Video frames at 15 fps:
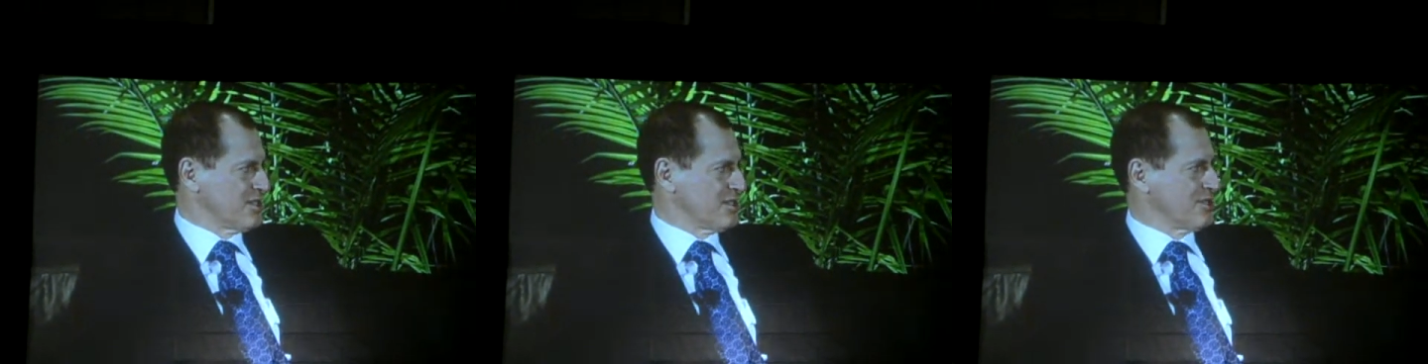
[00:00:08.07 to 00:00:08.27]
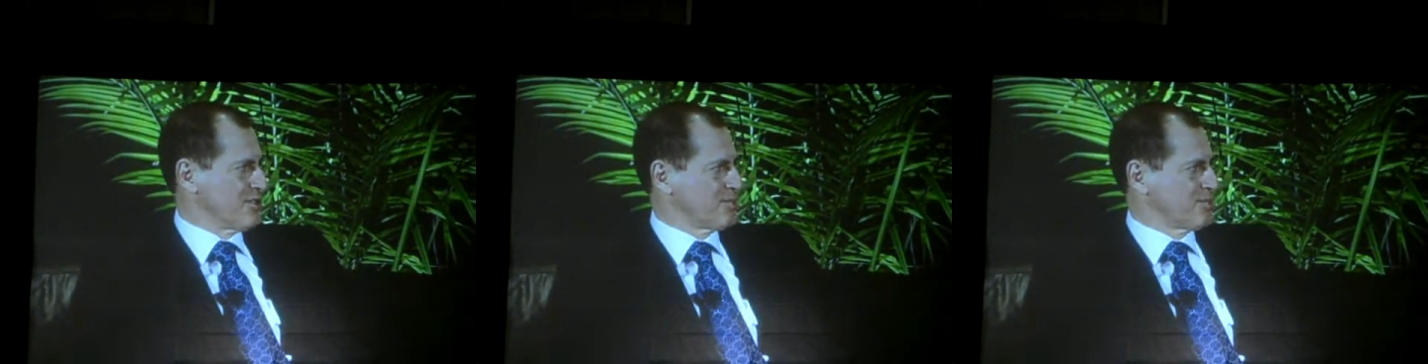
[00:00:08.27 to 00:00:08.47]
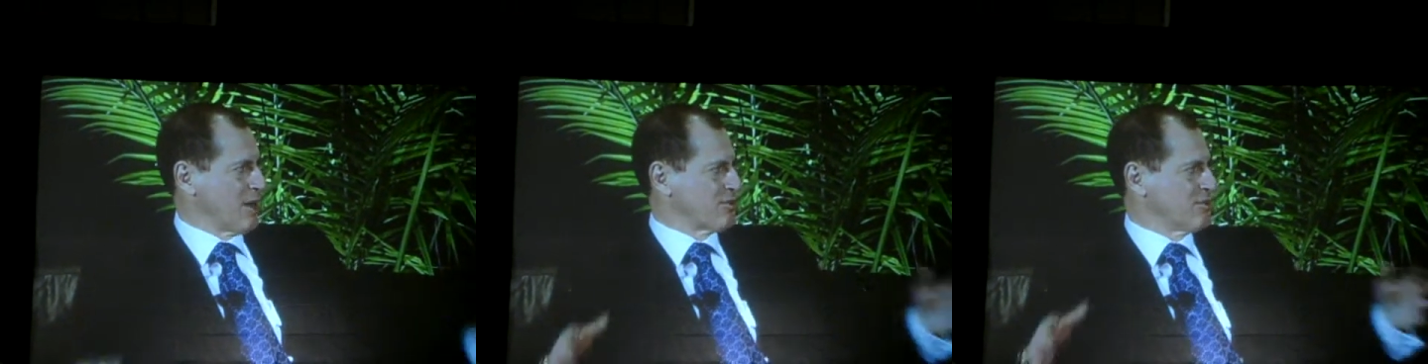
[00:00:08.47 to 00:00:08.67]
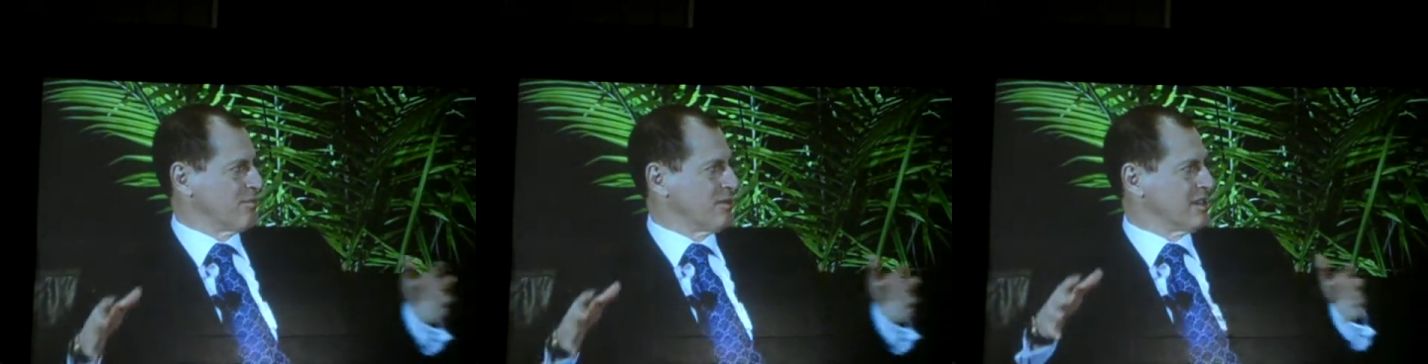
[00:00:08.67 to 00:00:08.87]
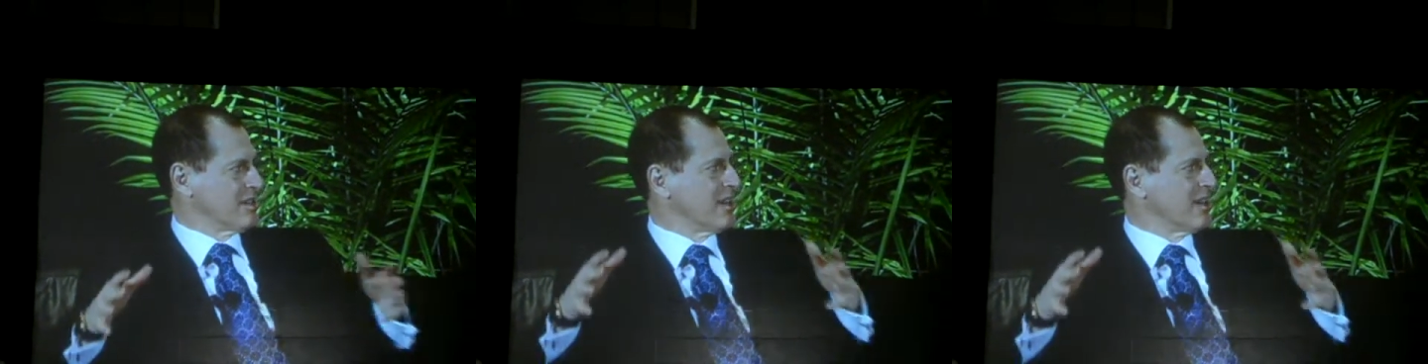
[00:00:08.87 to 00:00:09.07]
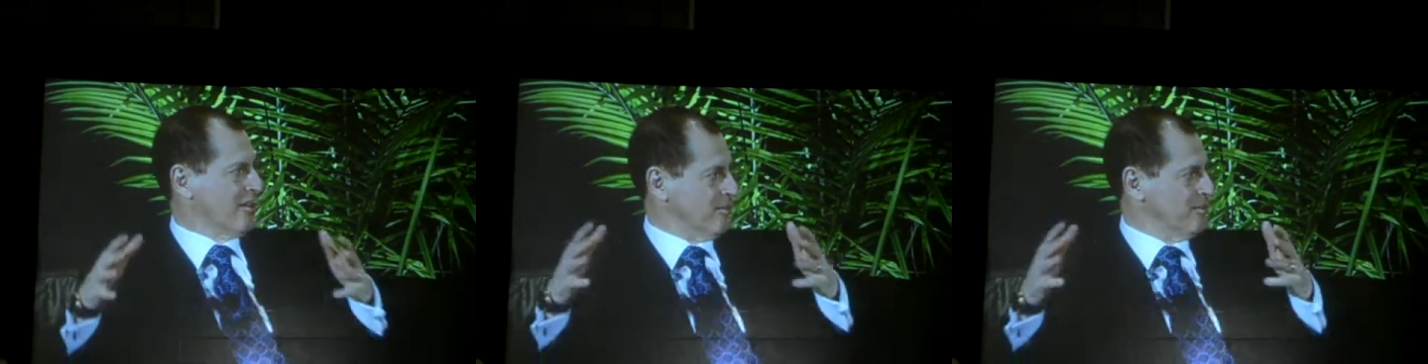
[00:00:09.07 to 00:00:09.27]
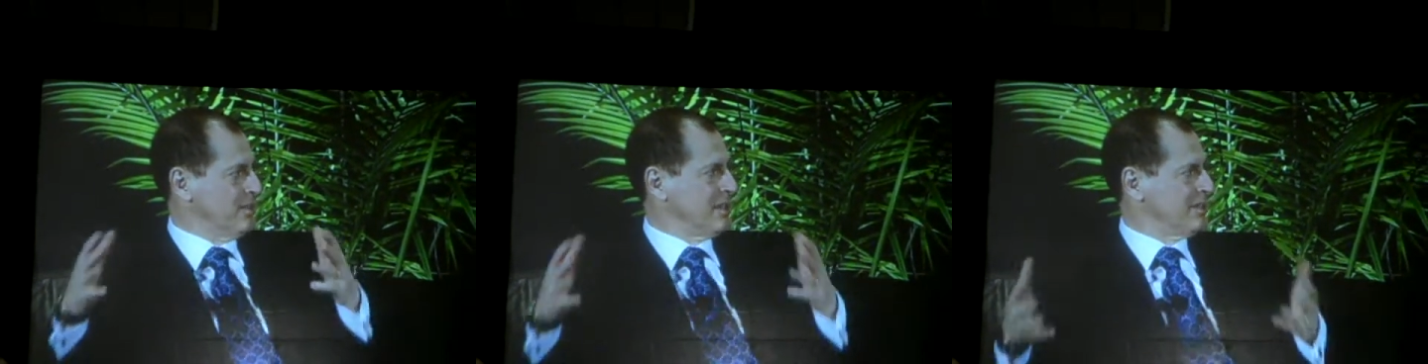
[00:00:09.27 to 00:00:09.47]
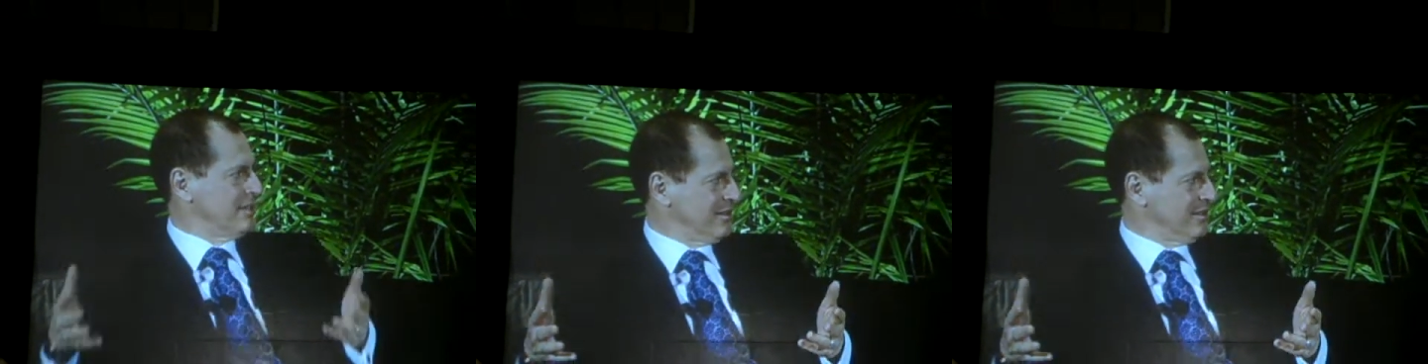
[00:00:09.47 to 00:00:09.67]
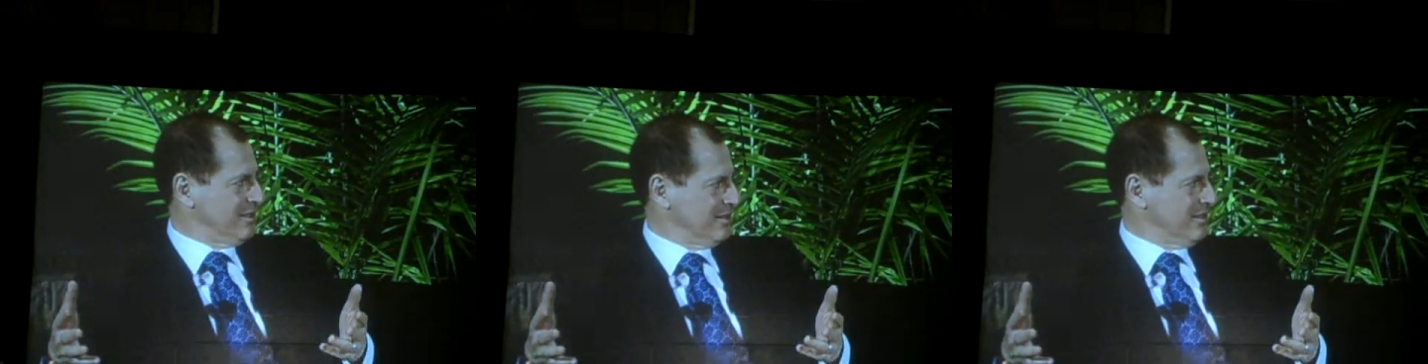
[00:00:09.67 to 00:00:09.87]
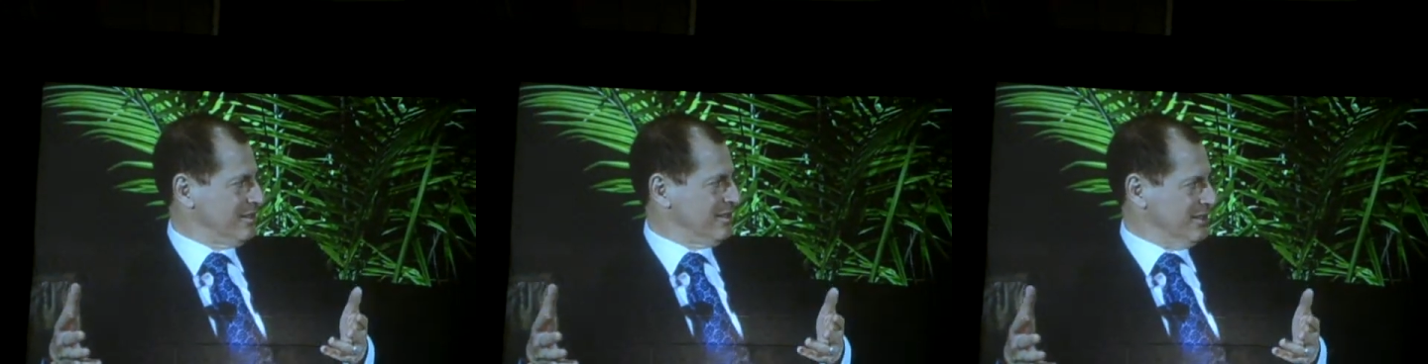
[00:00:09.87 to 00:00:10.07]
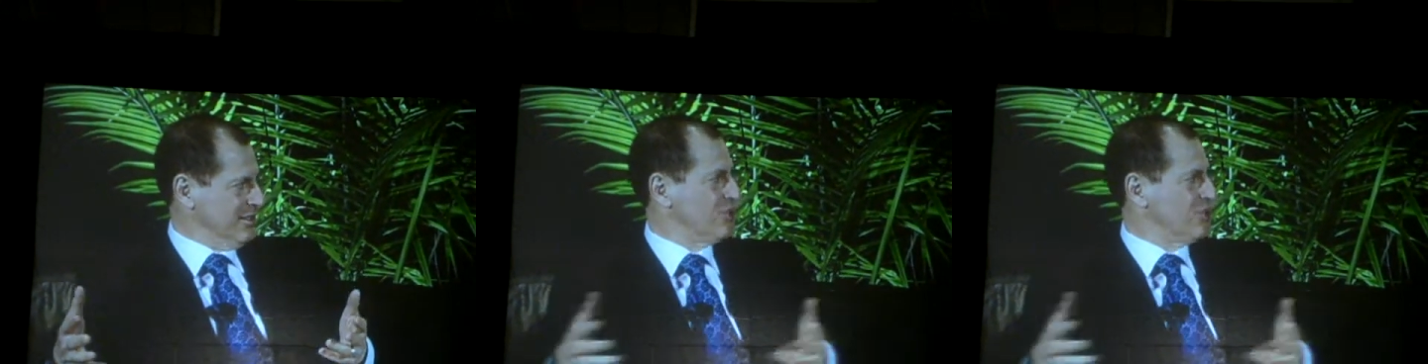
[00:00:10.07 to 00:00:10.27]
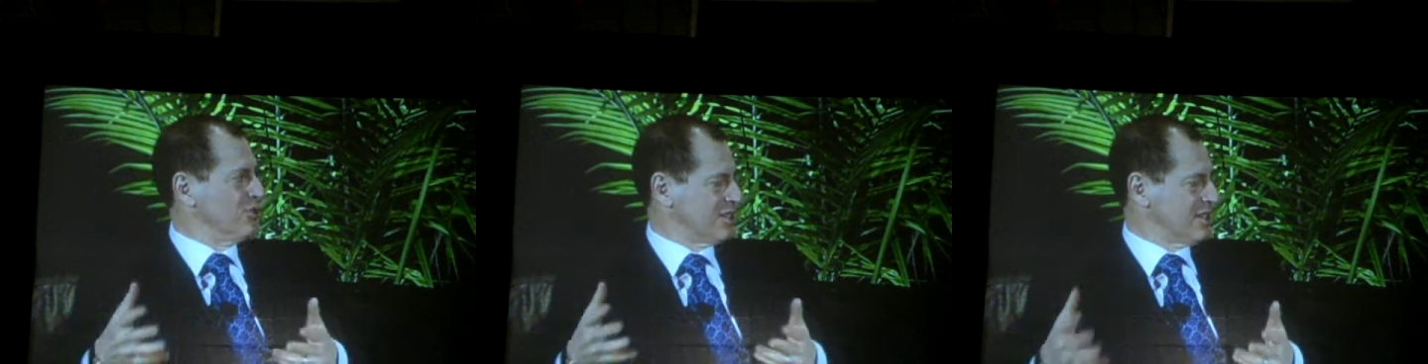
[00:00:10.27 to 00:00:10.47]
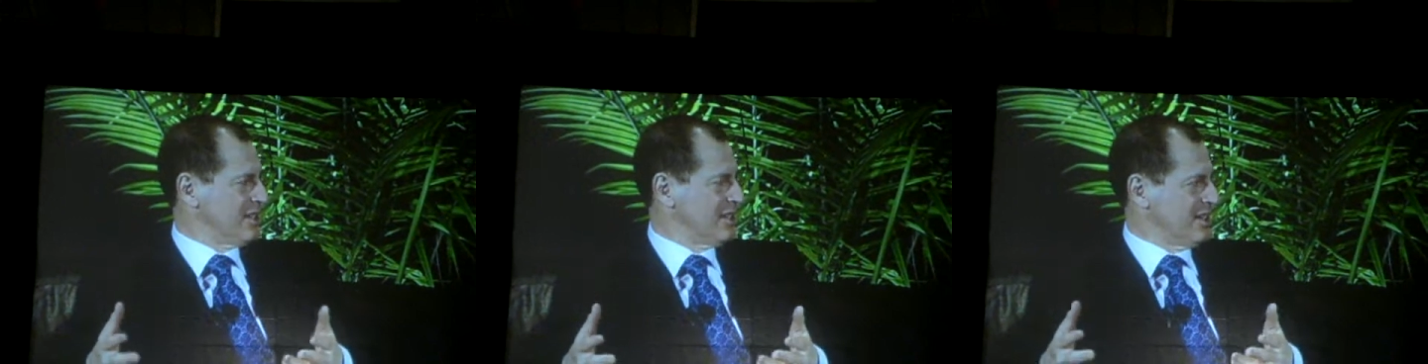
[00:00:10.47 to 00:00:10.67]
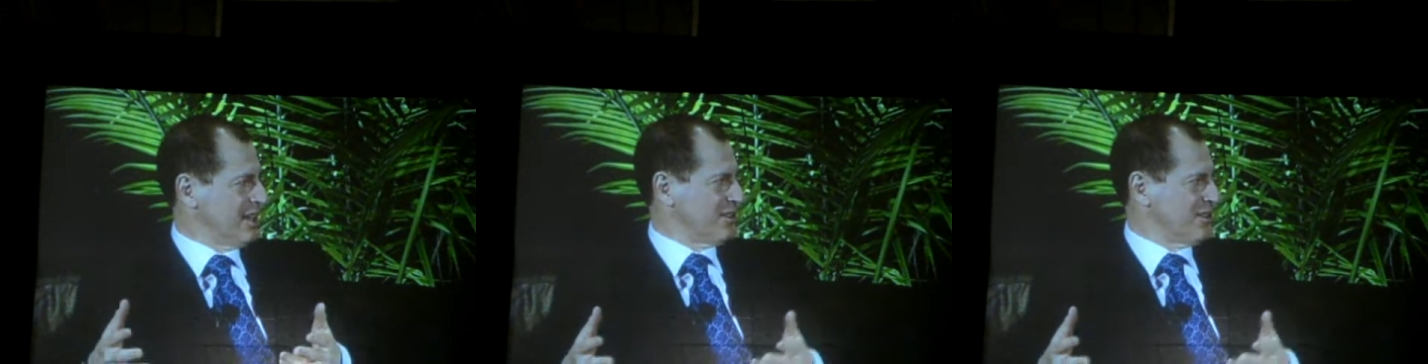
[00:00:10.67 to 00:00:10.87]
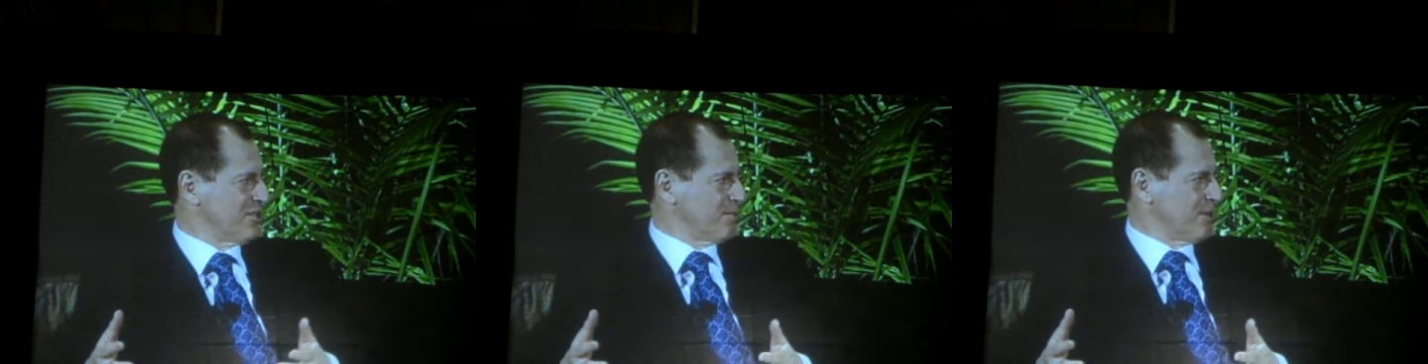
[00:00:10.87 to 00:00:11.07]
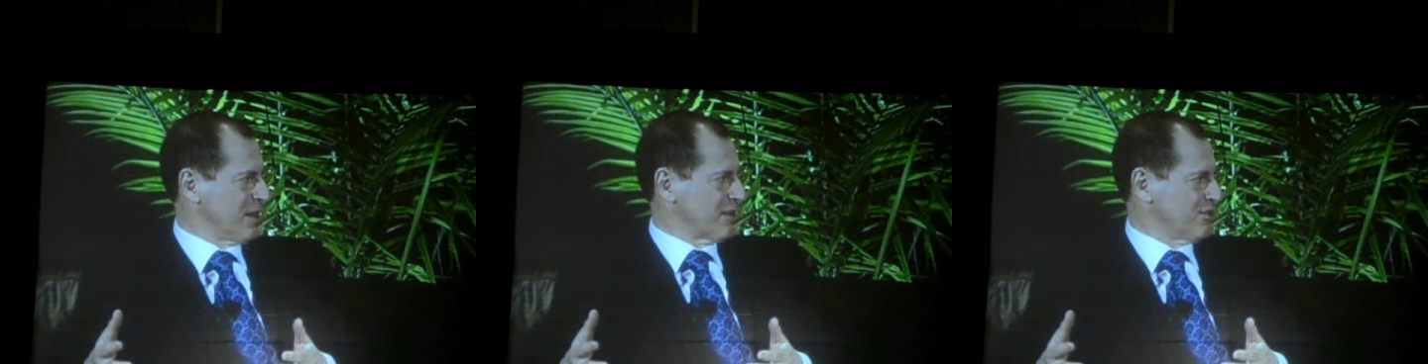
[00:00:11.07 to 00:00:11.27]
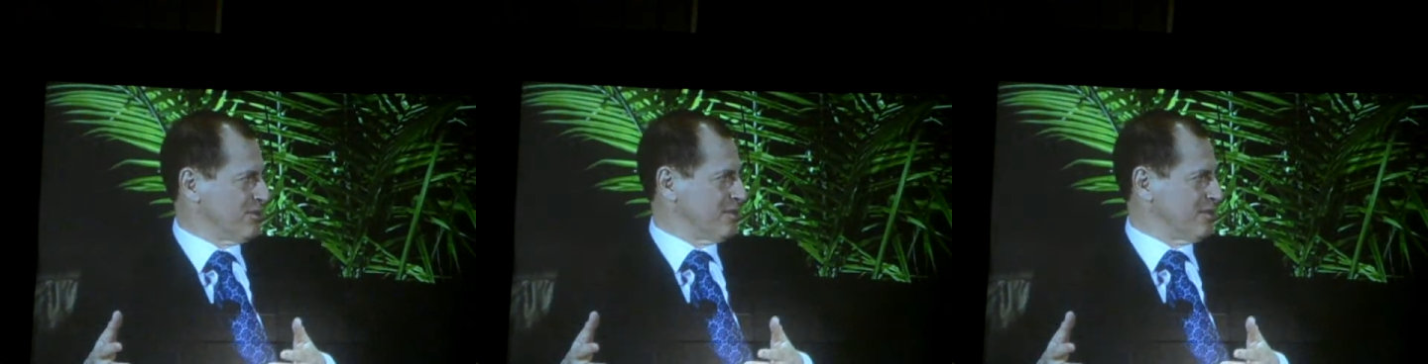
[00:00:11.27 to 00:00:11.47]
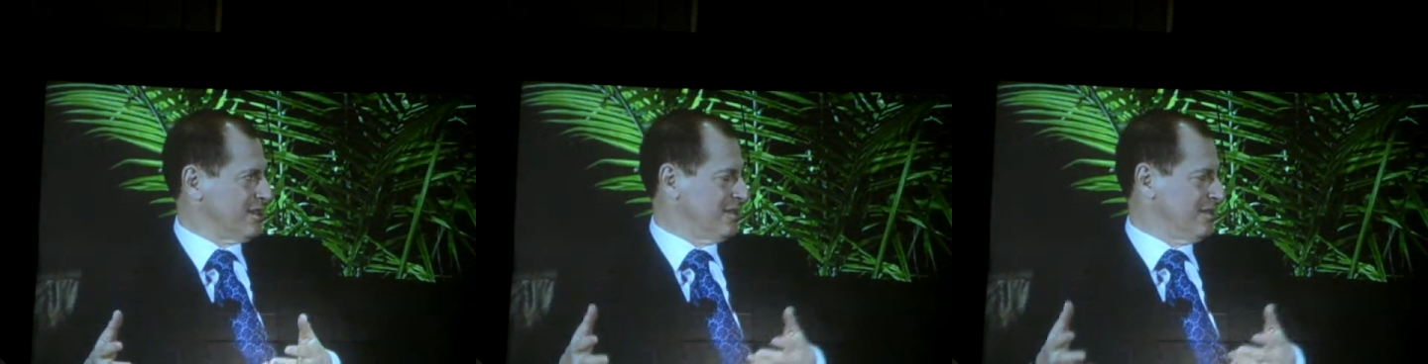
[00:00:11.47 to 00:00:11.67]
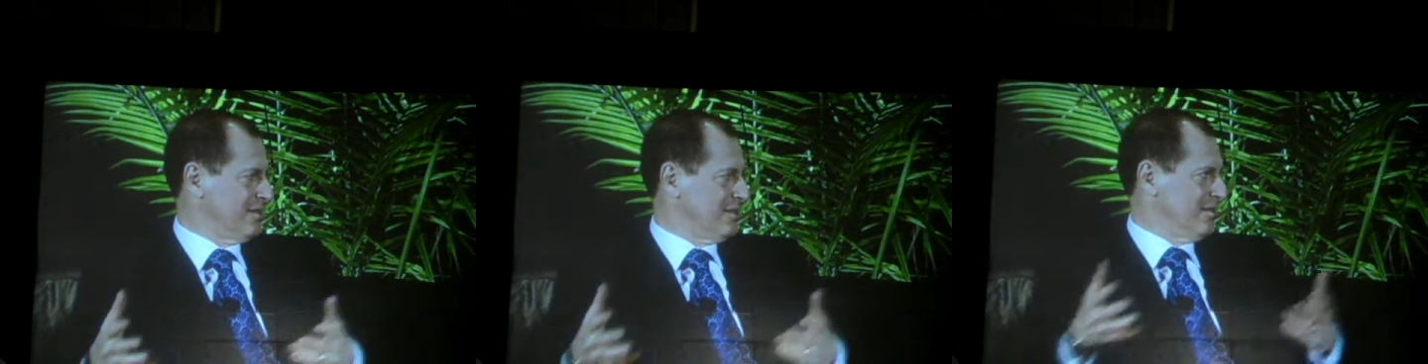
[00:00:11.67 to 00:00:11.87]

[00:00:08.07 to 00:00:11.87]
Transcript: There's spectrum that the government is using, and there's spectrum that